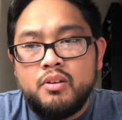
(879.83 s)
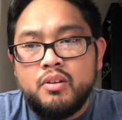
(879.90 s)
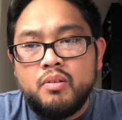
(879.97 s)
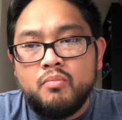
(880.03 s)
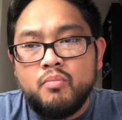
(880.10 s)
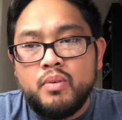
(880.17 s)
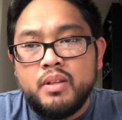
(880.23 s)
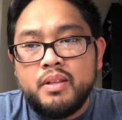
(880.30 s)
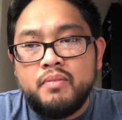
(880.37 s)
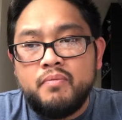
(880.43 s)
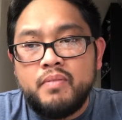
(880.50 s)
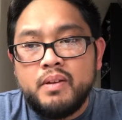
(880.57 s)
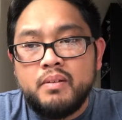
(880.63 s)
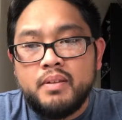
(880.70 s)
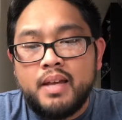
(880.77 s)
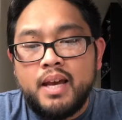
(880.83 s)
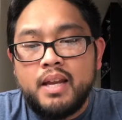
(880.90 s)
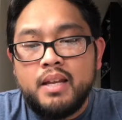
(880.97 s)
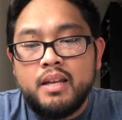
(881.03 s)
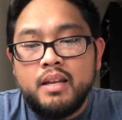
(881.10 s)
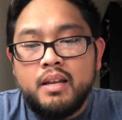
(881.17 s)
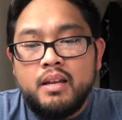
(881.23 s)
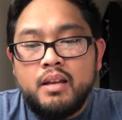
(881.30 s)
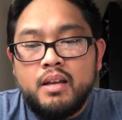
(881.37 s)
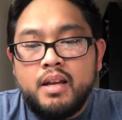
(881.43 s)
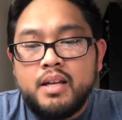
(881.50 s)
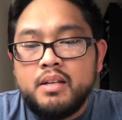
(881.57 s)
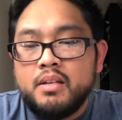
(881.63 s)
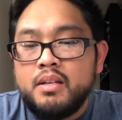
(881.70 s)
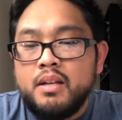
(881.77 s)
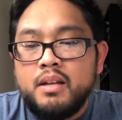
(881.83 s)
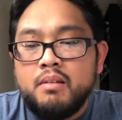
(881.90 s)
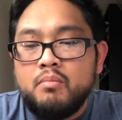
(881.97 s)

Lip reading: can really feel that. I did.